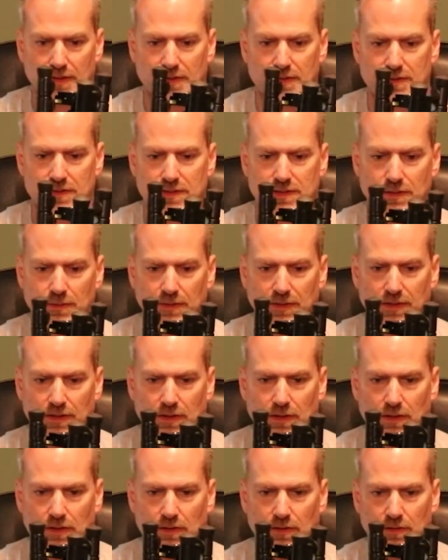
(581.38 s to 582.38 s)
so it
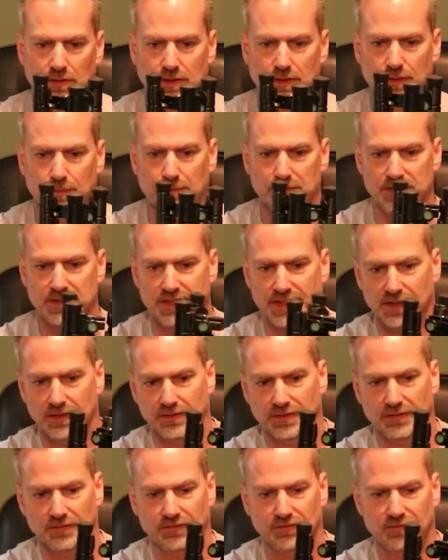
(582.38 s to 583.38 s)
all comes down
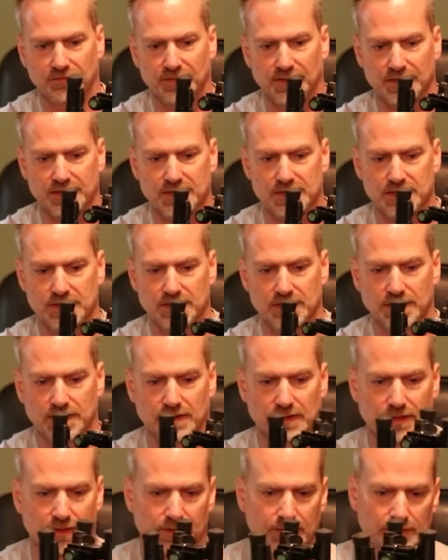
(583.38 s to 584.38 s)
and fits.
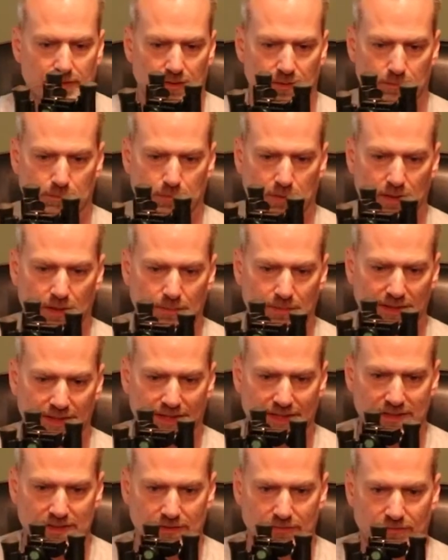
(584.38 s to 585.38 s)
Probably
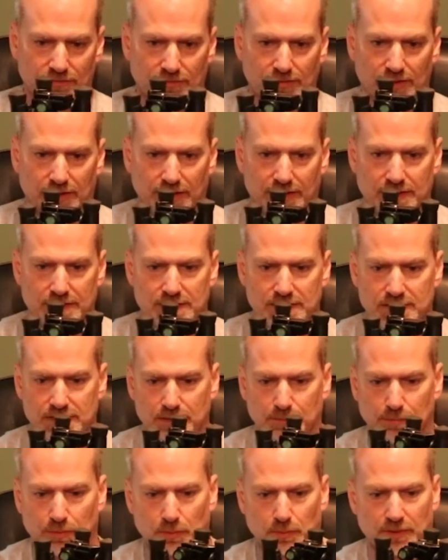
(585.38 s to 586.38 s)
has a very
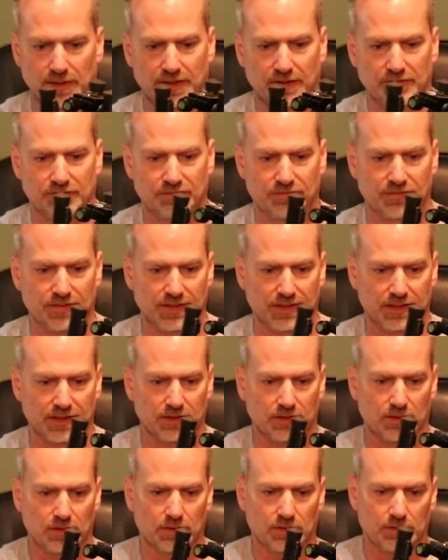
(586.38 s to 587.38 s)
simple way of fitting
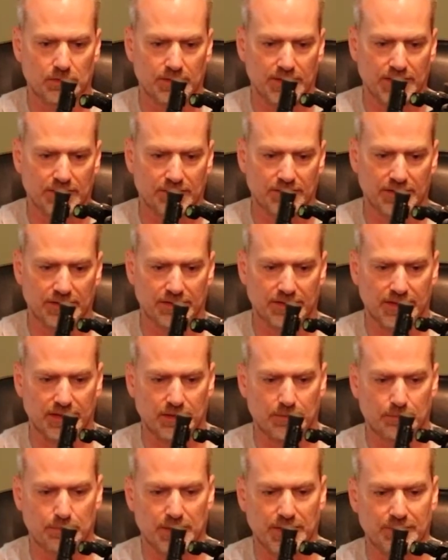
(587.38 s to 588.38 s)
all around in
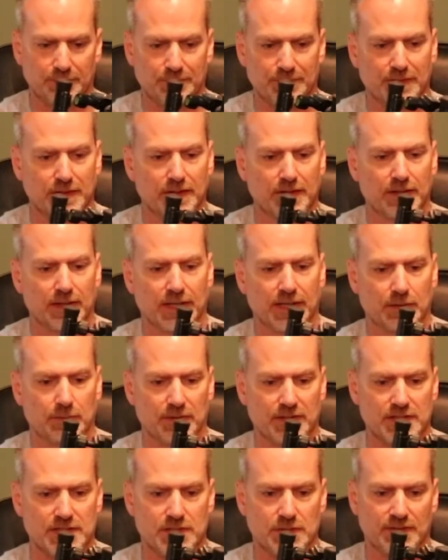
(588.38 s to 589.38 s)
there. But
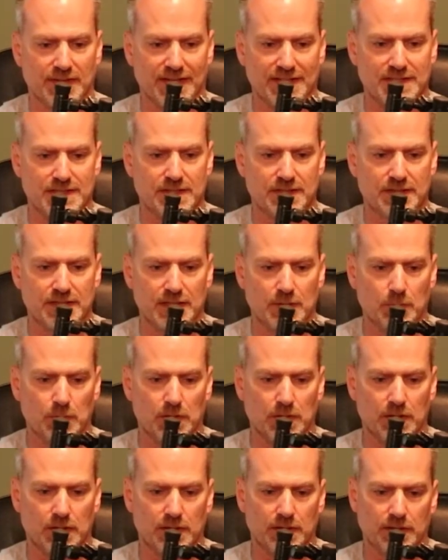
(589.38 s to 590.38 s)
anyway, so that's the
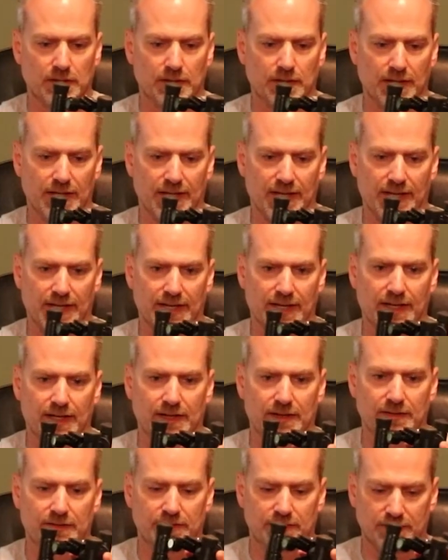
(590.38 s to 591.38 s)
Neewer,
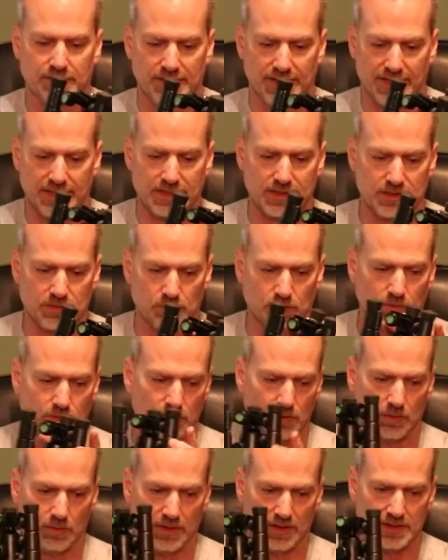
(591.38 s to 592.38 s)
and next we'll
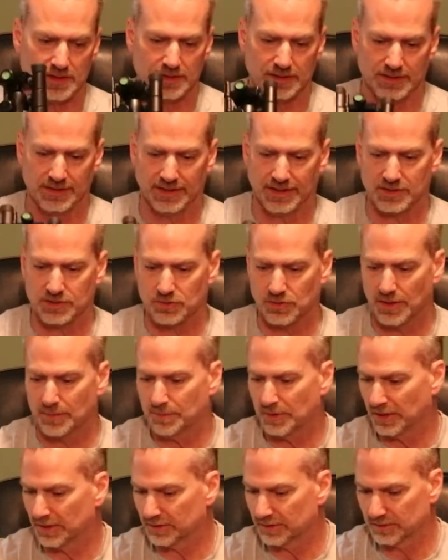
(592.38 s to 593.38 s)
go on to the next
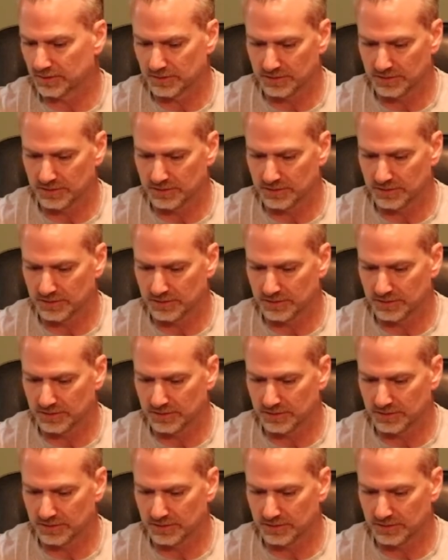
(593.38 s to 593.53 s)
tripod.